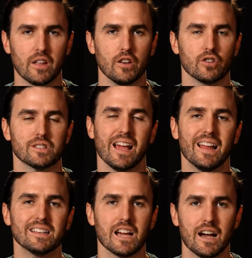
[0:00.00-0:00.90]
and you're
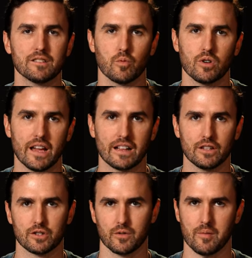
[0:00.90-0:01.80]
10 times more
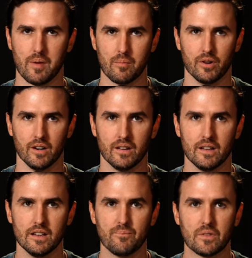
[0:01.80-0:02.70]
likely to remember it.
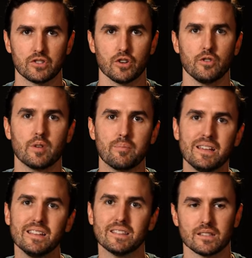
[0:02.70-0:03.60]
And so you
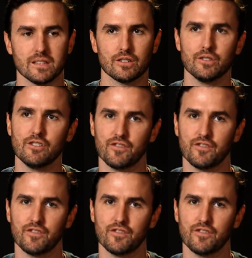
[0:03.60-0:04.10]
repeat this until you